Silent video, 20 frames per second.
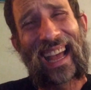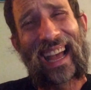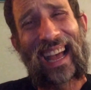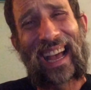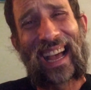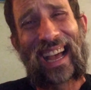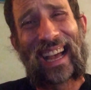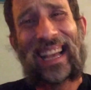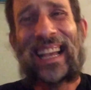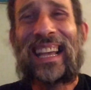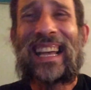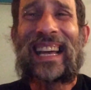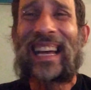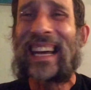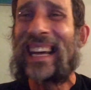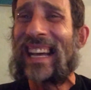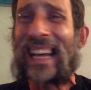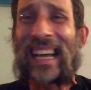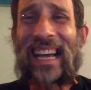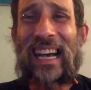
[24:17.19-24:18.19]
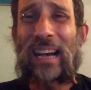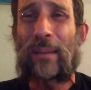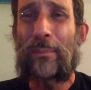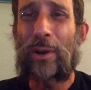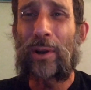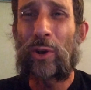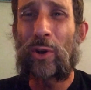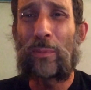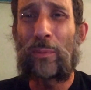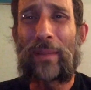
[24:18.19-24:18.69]

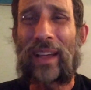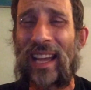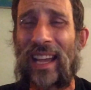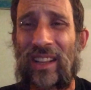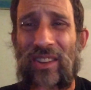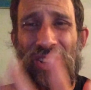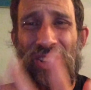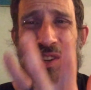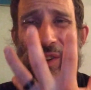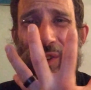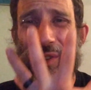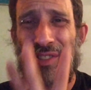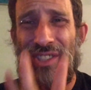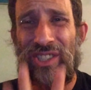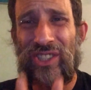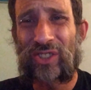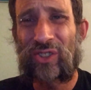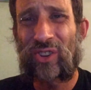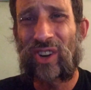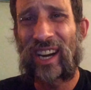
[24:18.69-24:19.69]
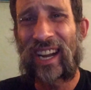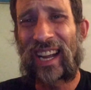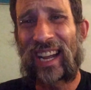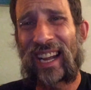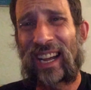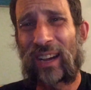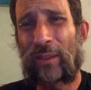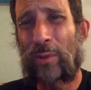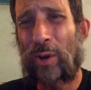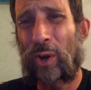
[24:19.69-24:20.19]
I'm an old man. Look at all this
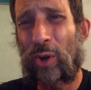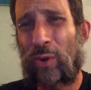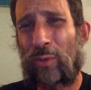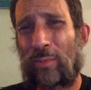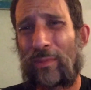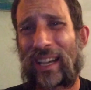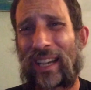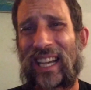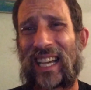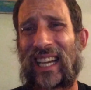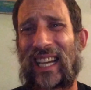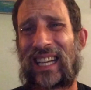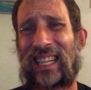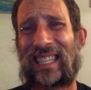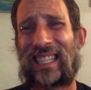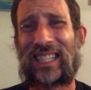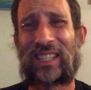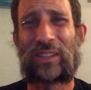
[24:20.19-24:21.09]
gray. I'm an old man.